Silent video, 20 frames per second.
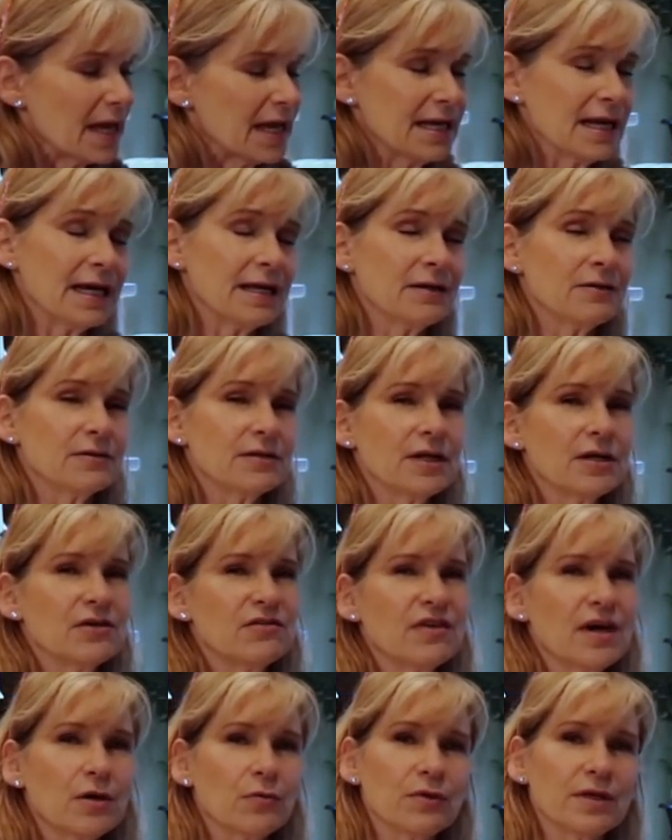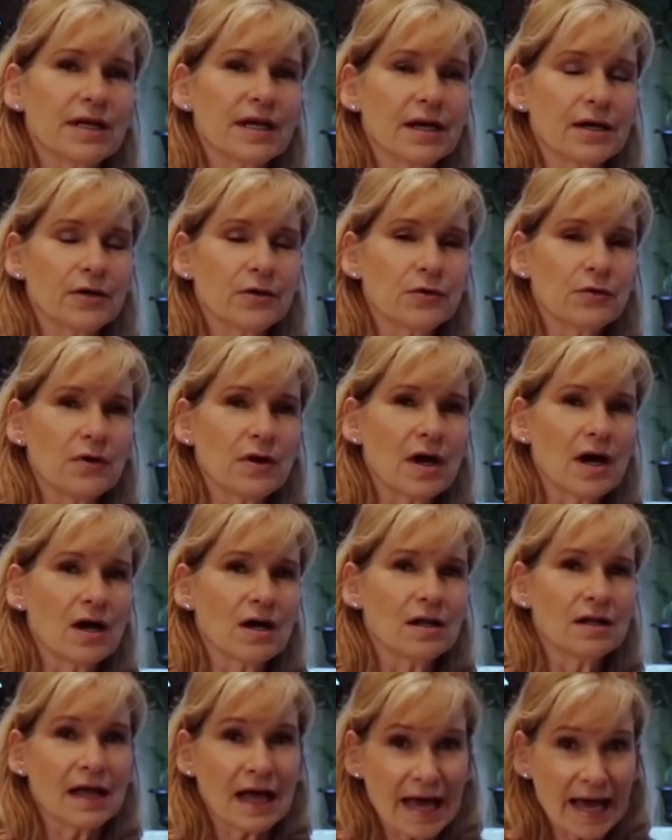And I don't know if I would go
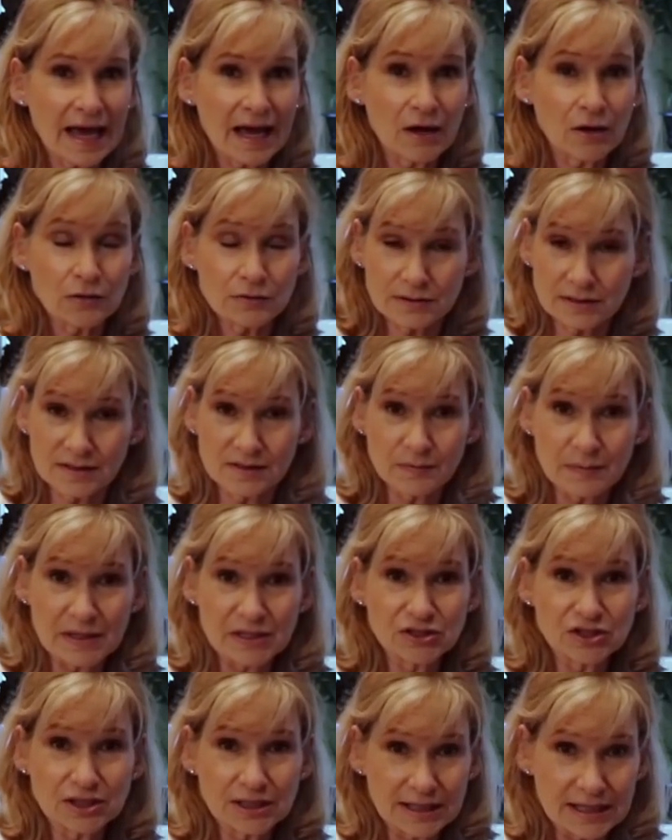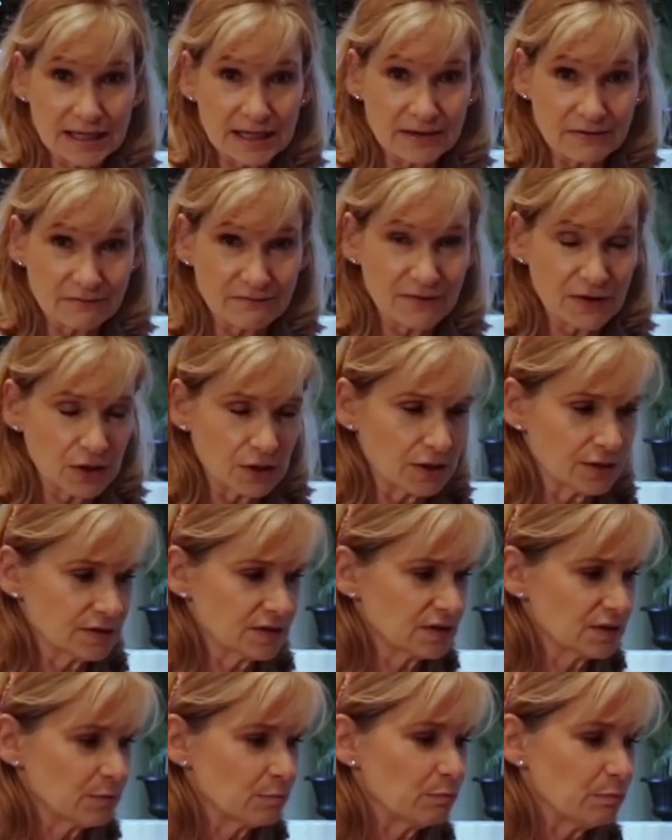all out, especially at
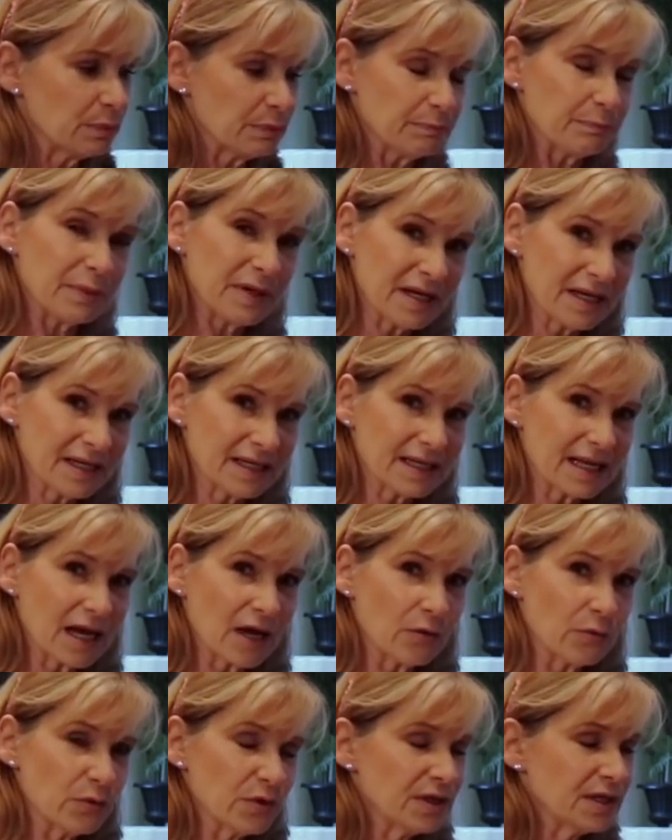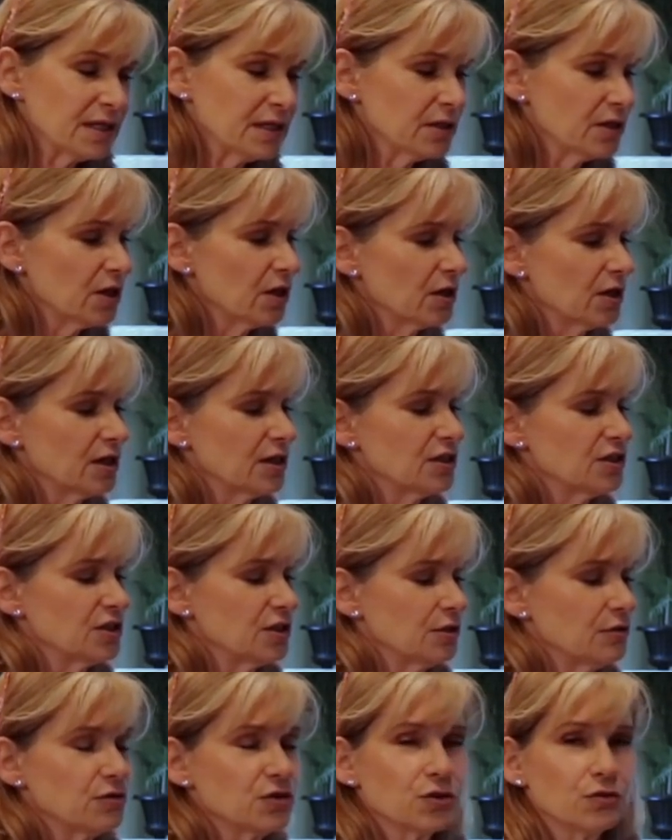first, but I would
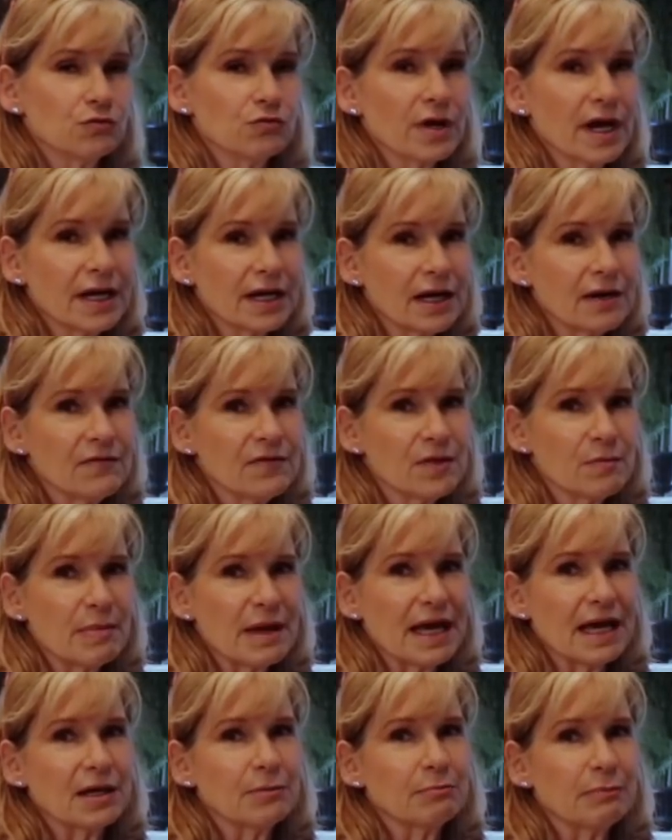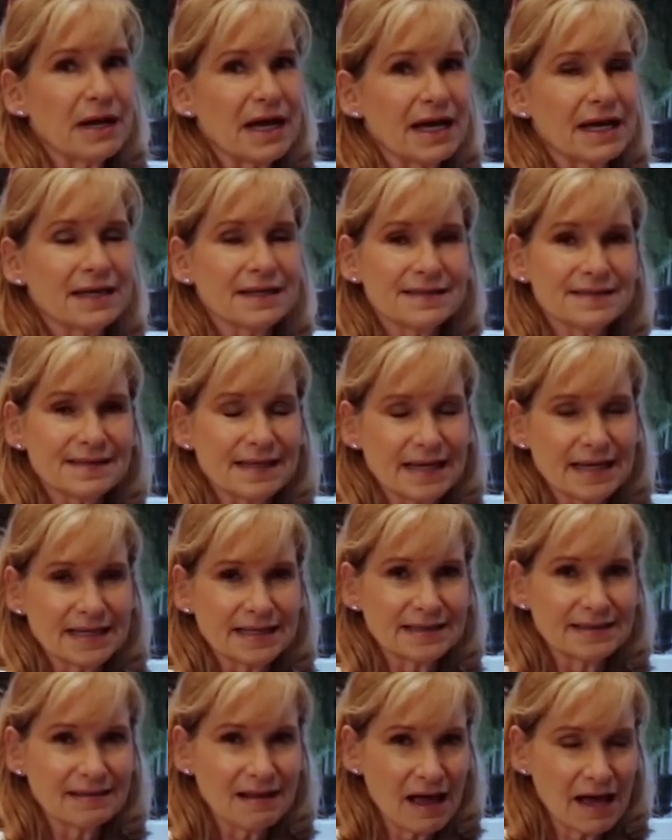encourage you to right off the bat buy a
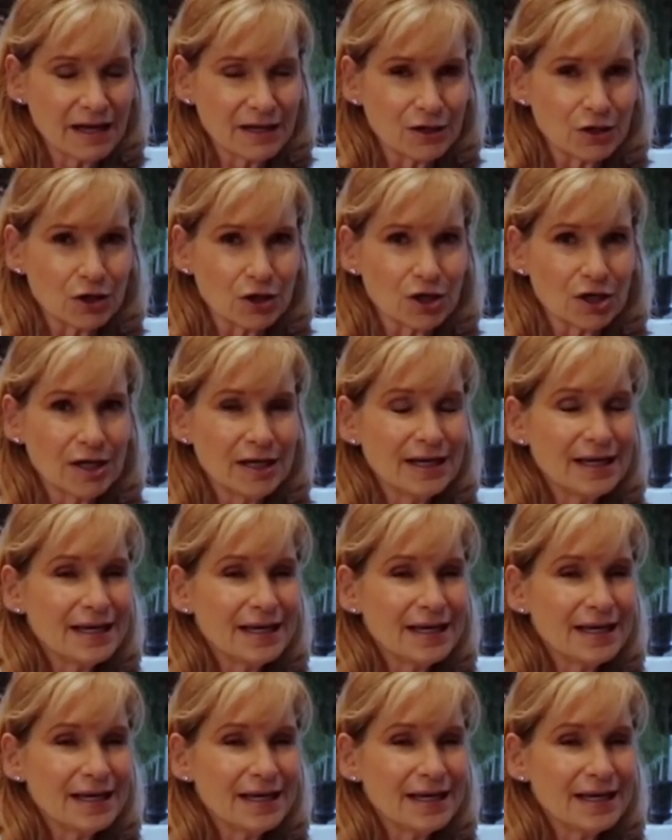second liner.